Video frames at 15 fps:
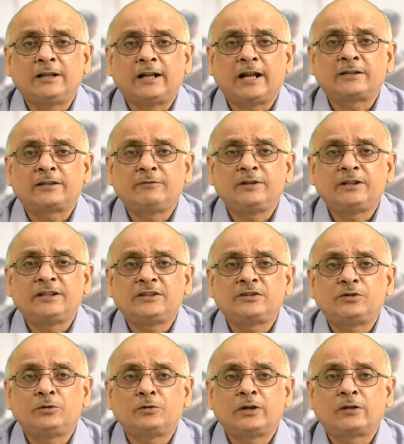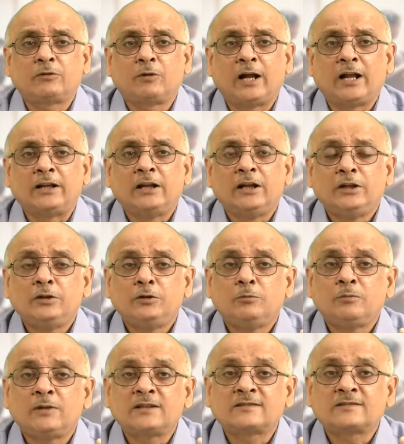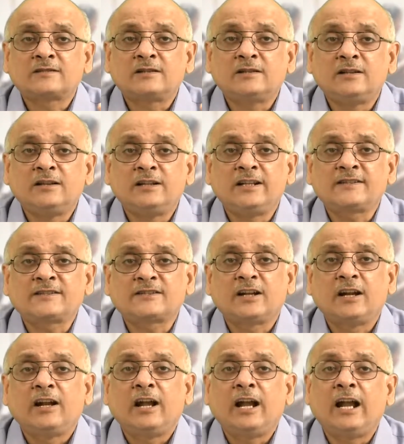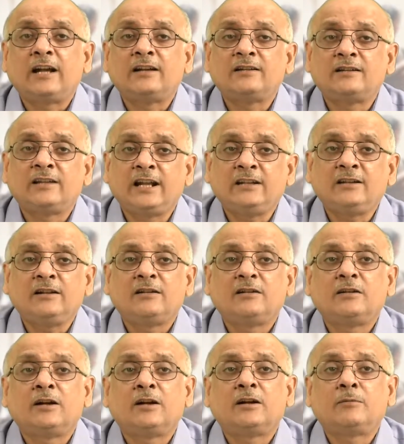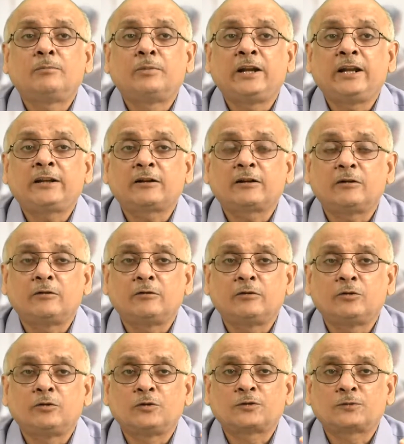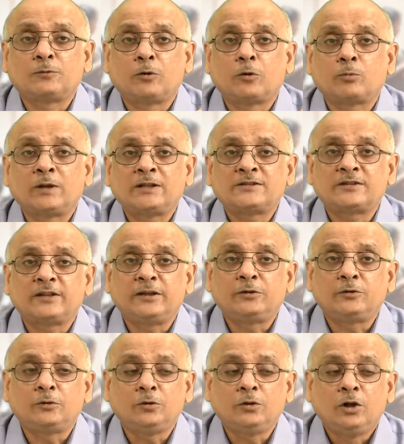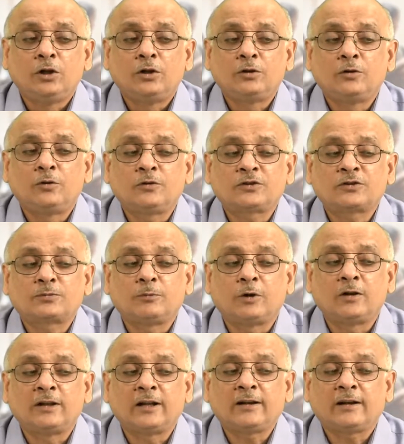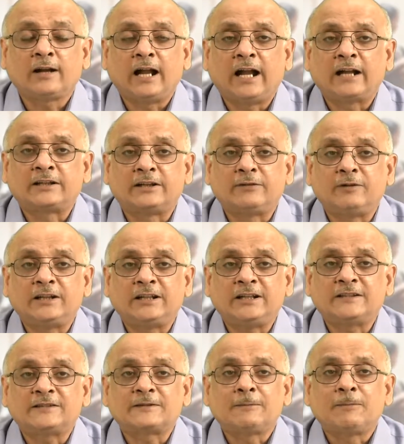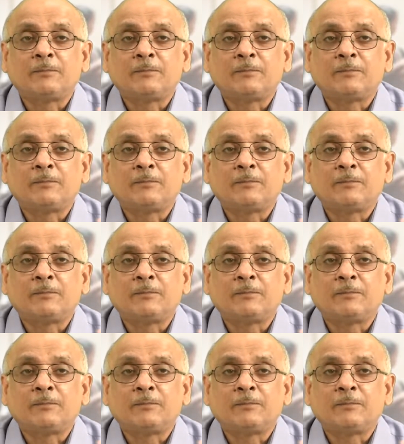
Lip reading: activities you require, you must list and then break those 4 months into those smaller activities.